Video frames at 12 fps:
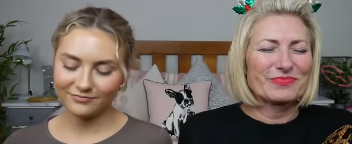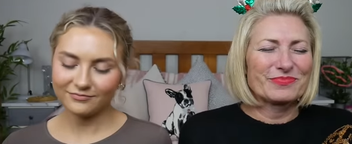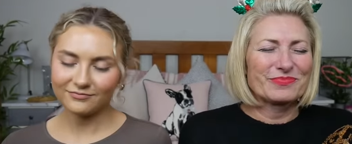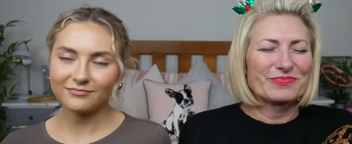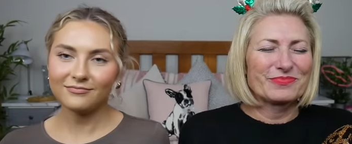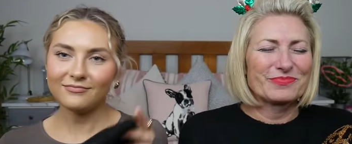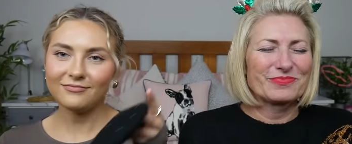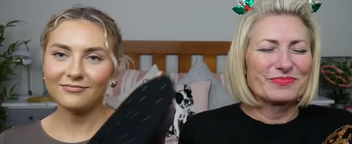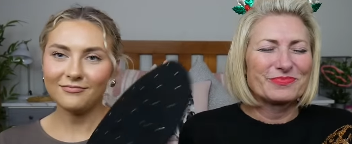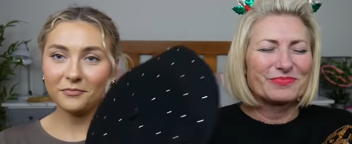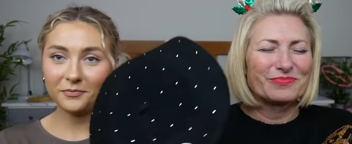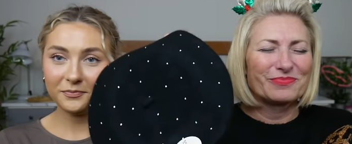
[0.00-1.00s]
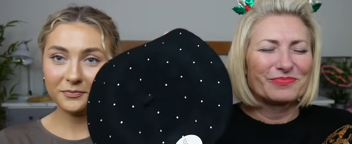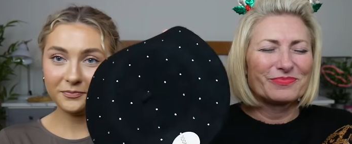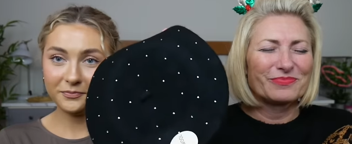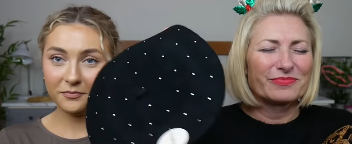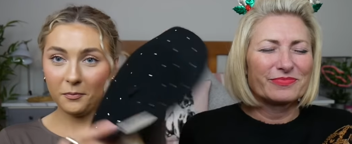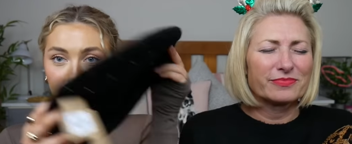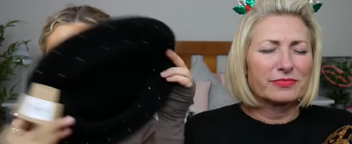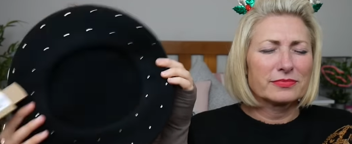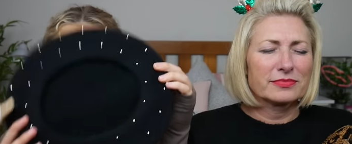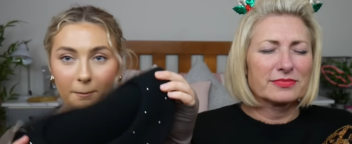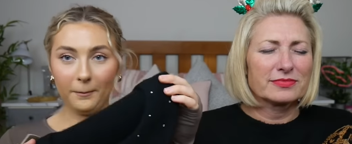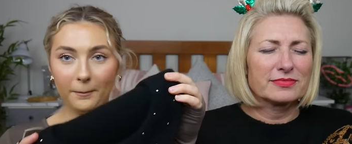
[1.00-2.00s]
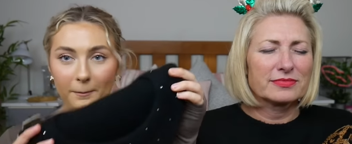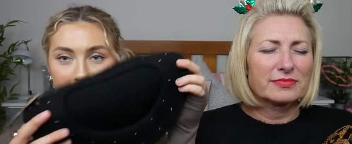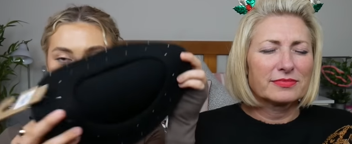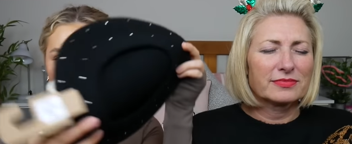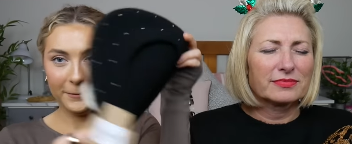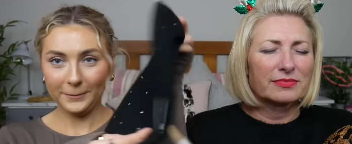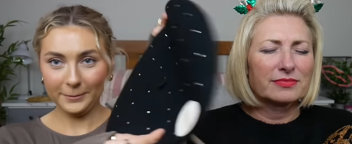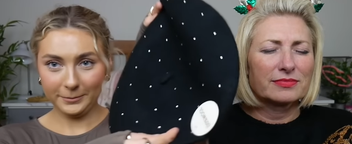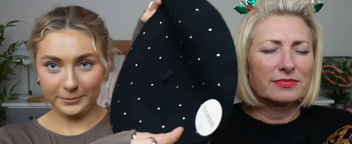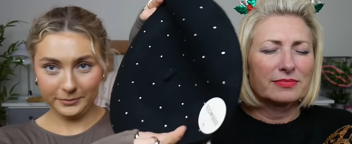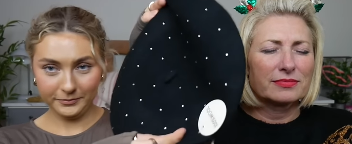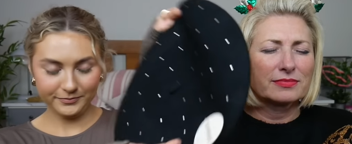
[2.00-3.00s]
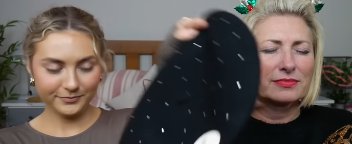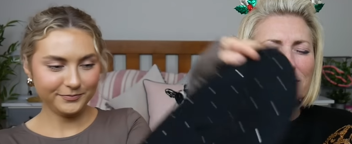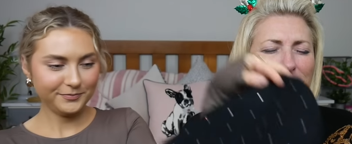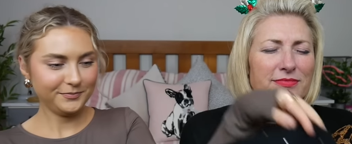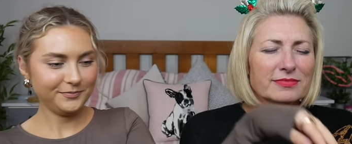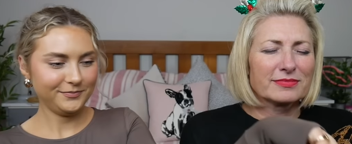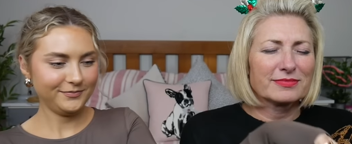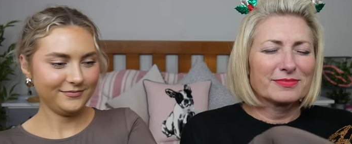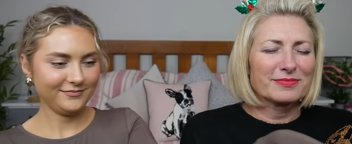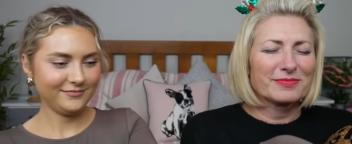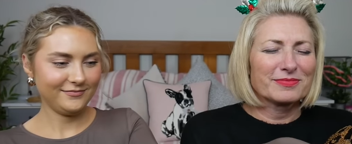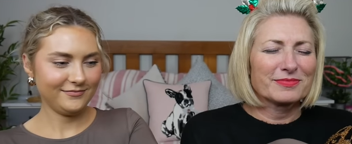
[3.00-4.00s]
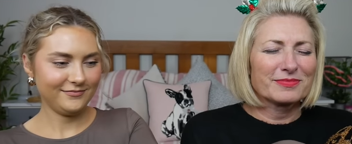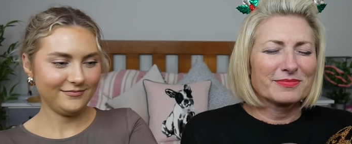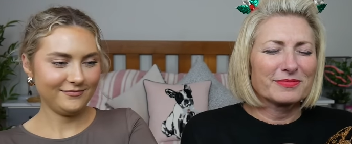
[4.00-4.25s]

(silence)